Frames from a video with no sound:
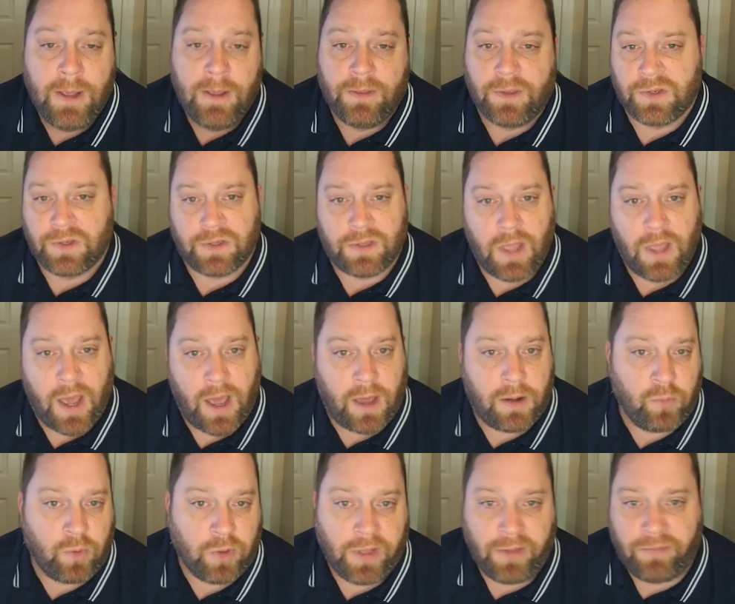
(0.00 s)
This is
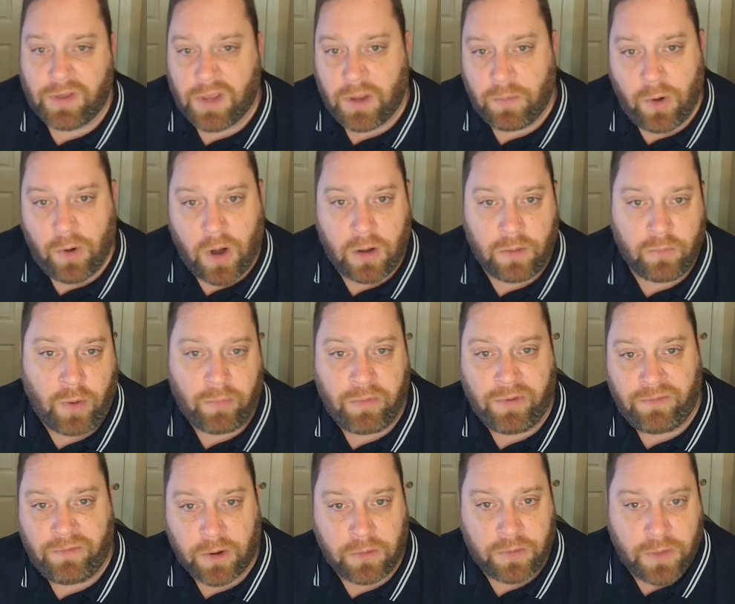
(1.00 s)
not we're living apart while we
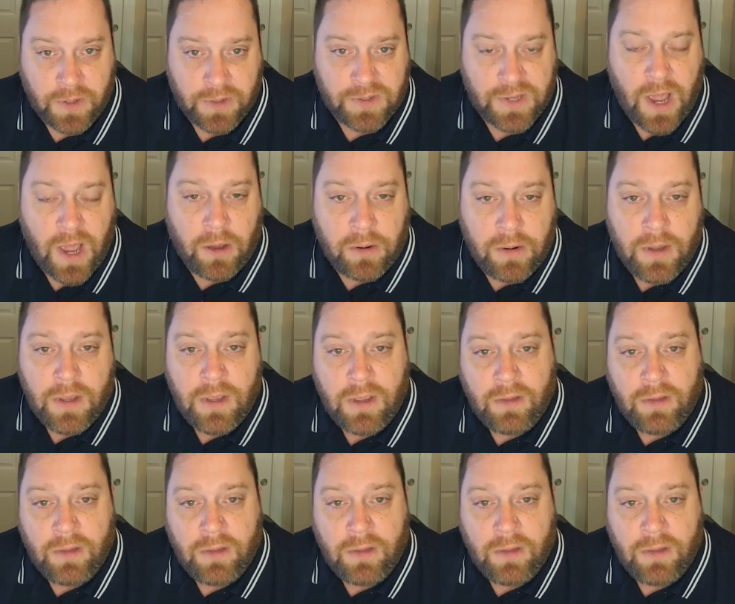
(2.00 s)
figure things out.